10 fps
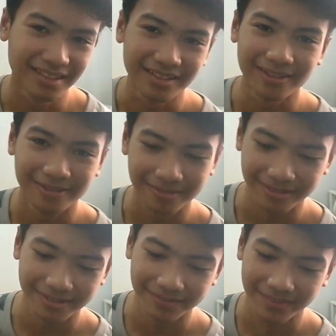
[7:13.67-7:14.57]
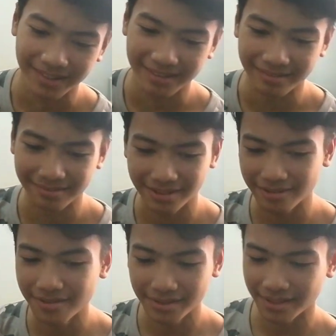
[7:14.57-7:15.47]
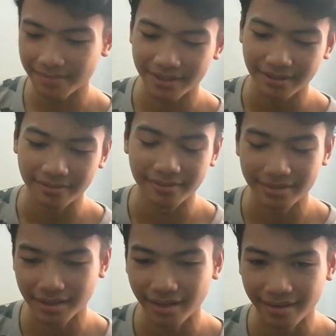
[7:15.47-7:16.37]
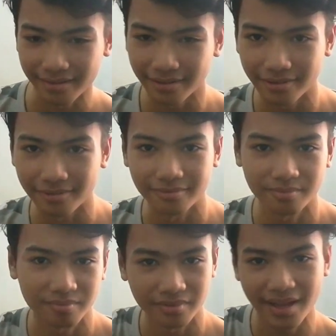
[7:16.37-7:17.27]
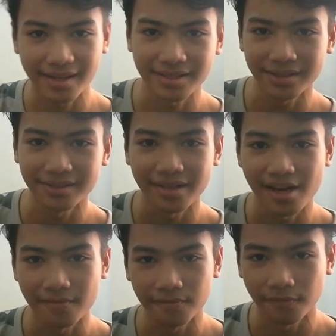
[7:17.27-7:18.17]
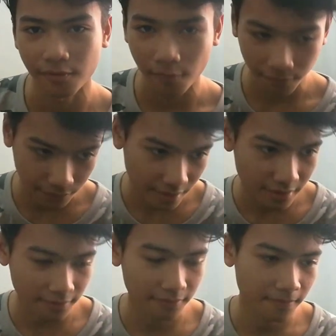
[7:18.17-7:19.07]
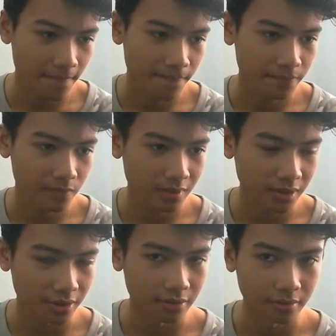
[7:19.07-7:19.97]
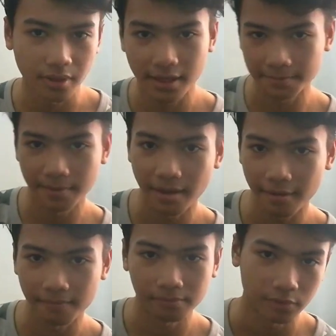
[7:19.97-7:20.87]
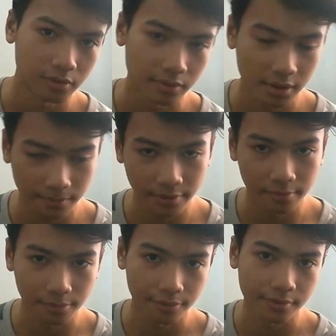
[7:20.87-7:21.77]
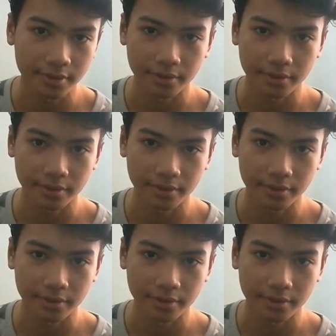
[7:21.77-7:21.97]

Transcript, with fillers: No, yeah, school is coming soon, and you know, next year I'm Form 5, so SPM, you know, is pretty important.